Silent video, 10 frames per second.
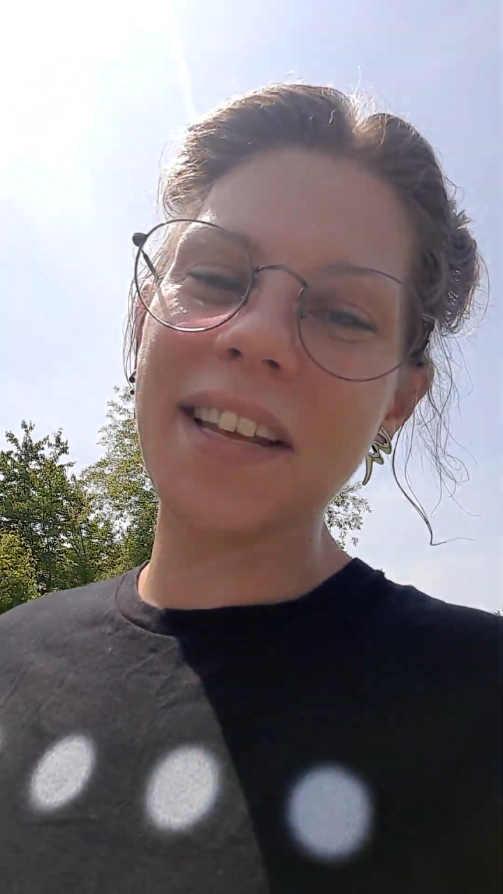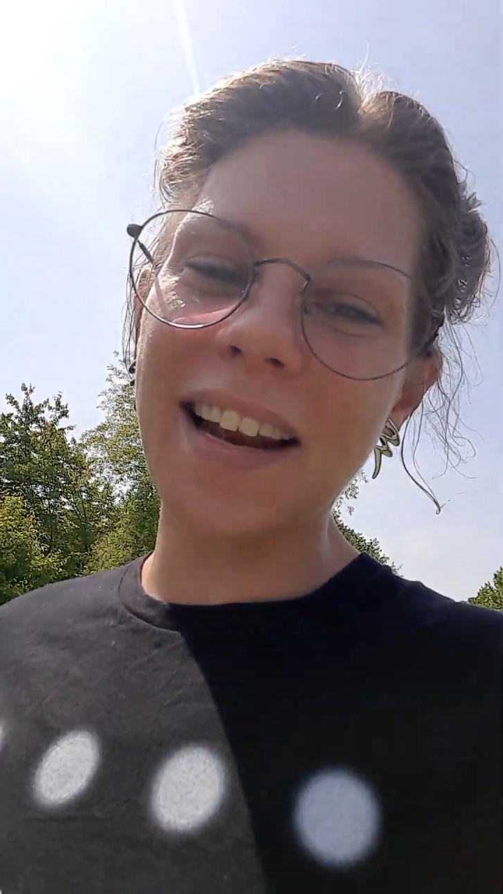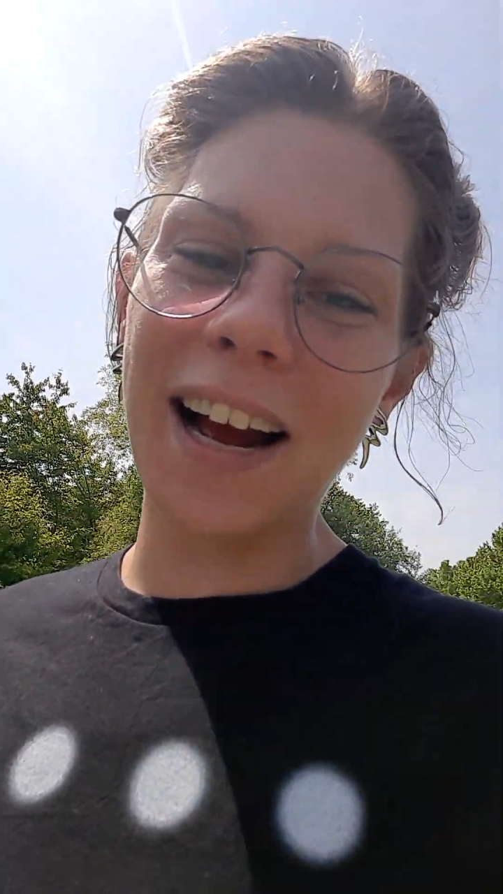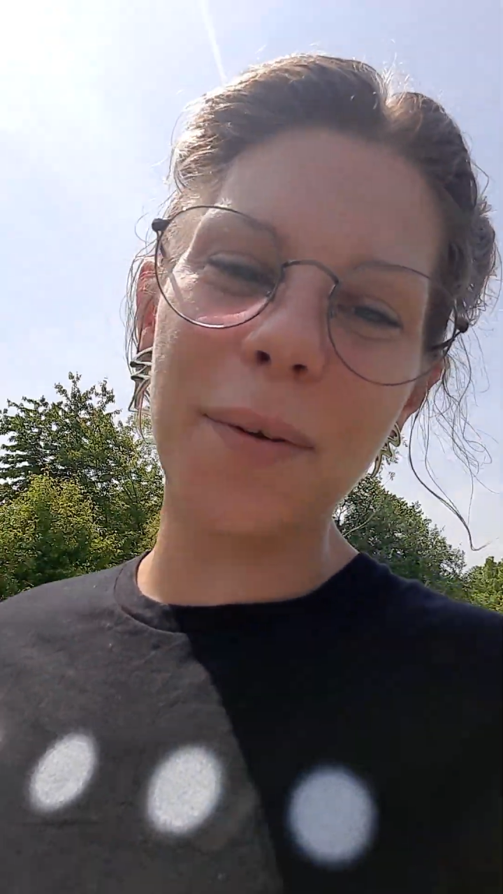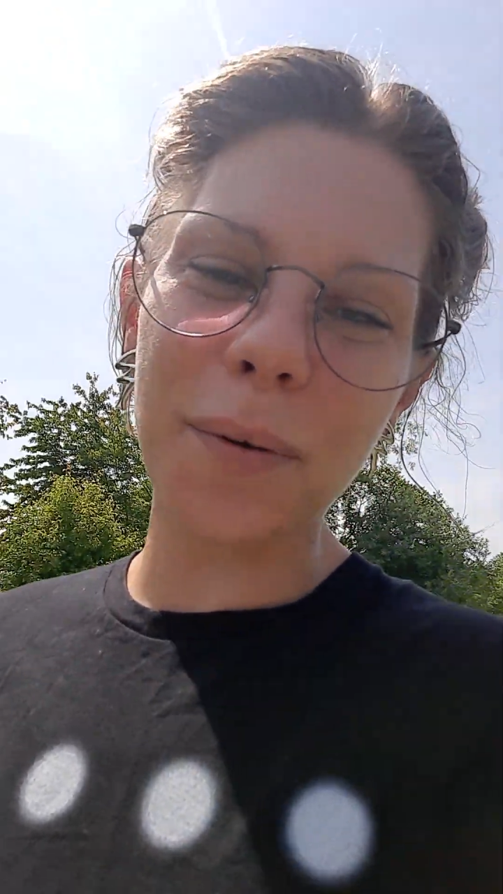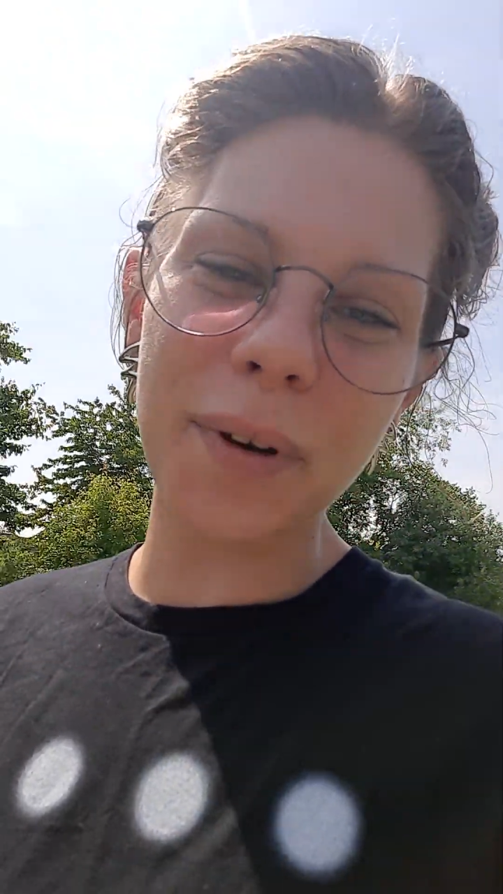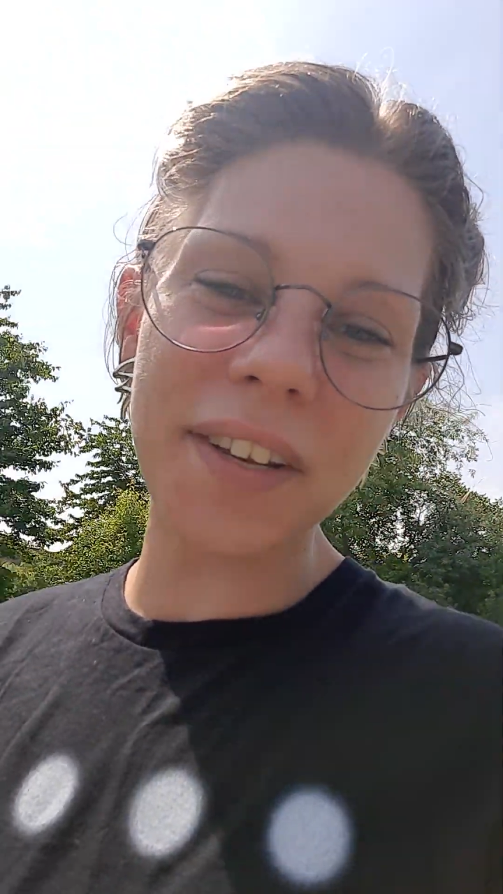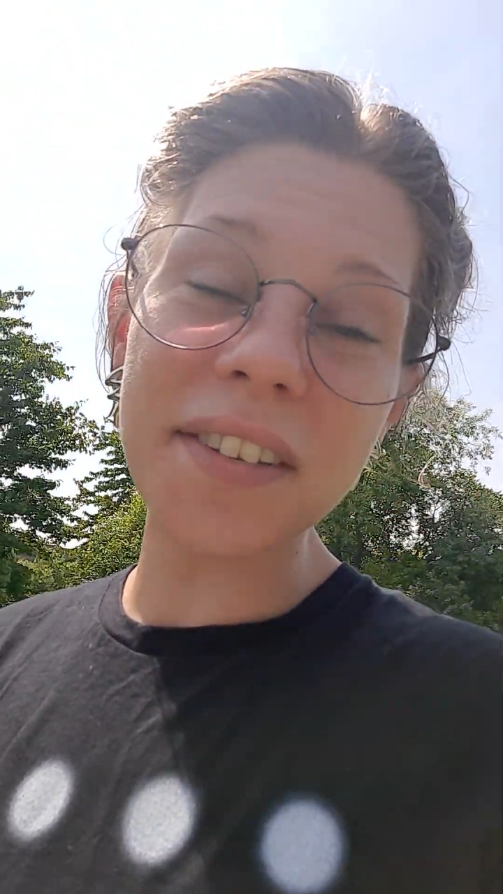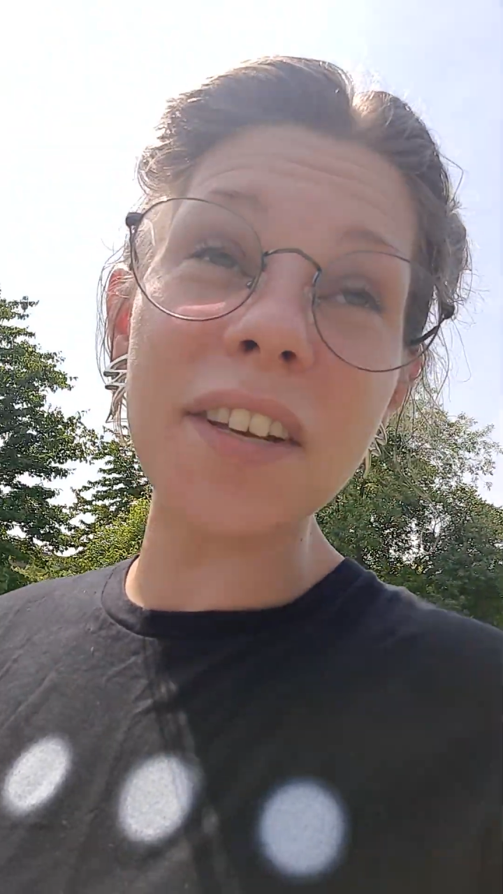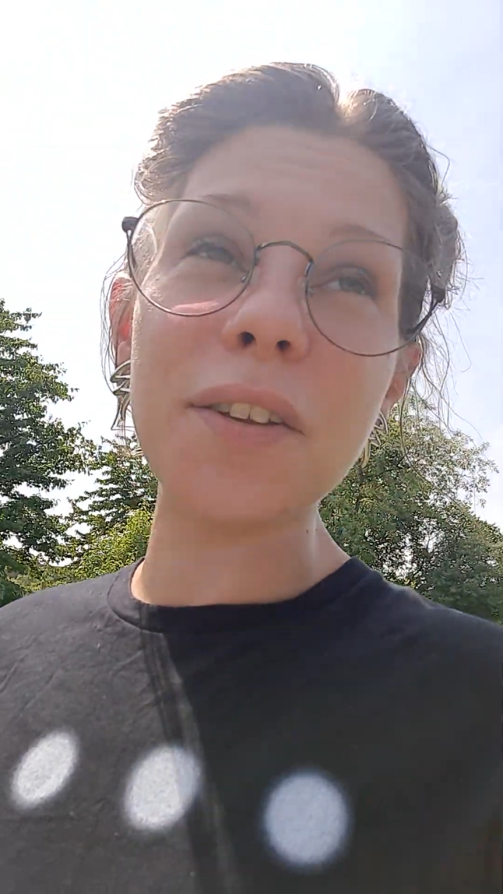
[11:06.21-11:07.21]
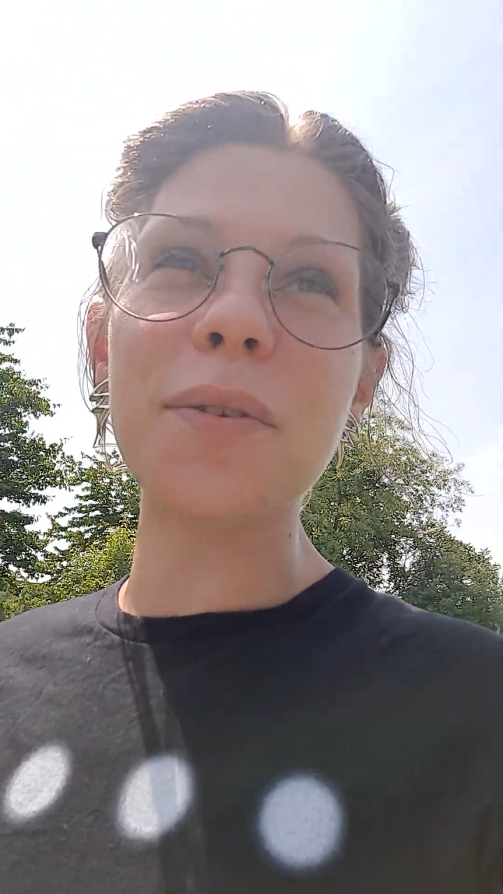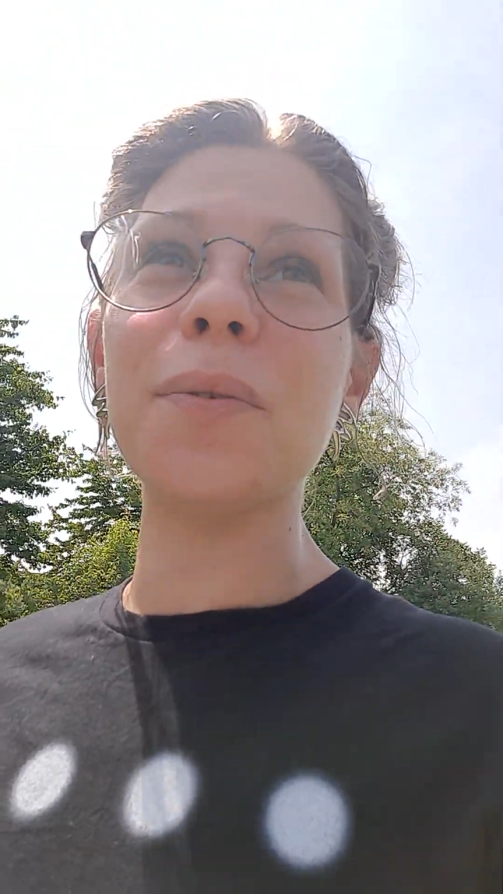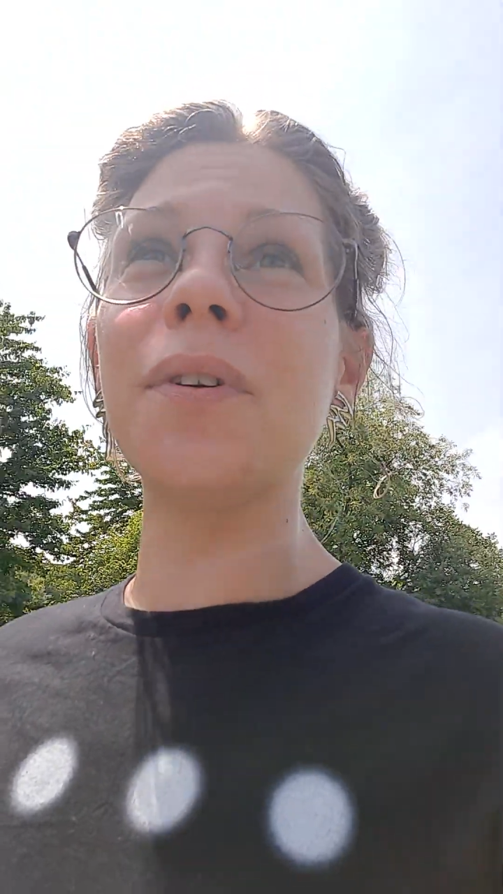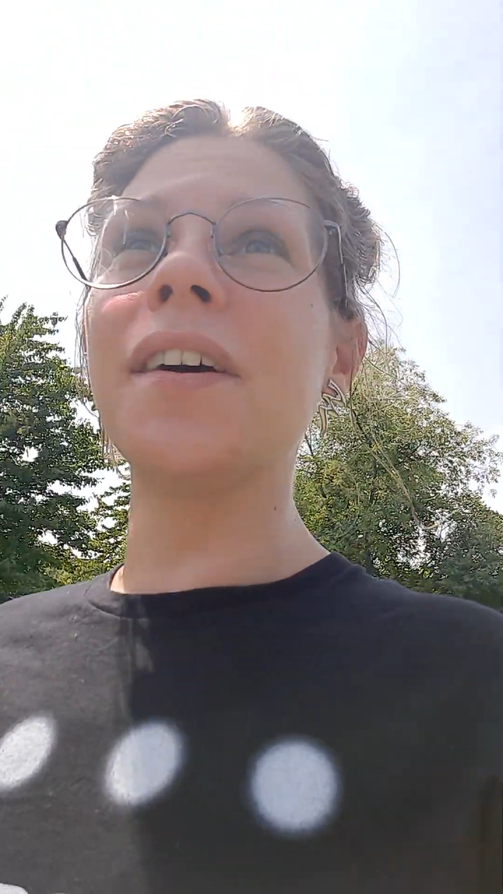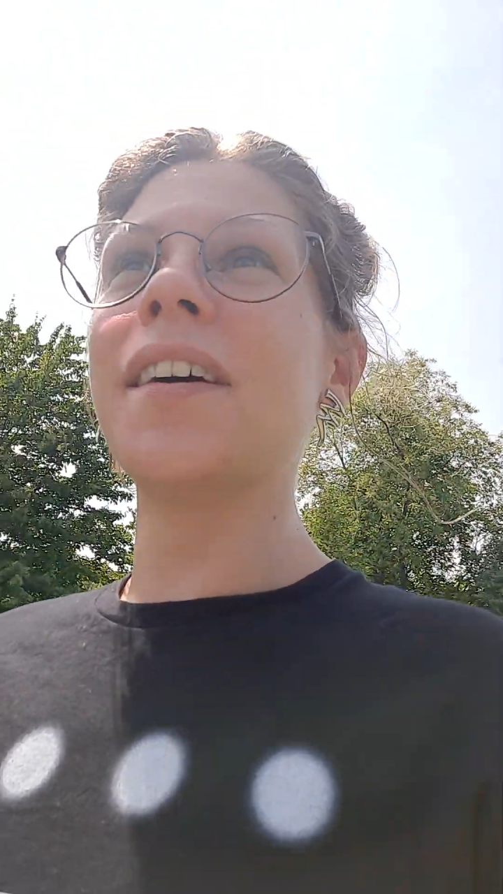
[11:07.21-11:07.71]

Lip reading: that I will continue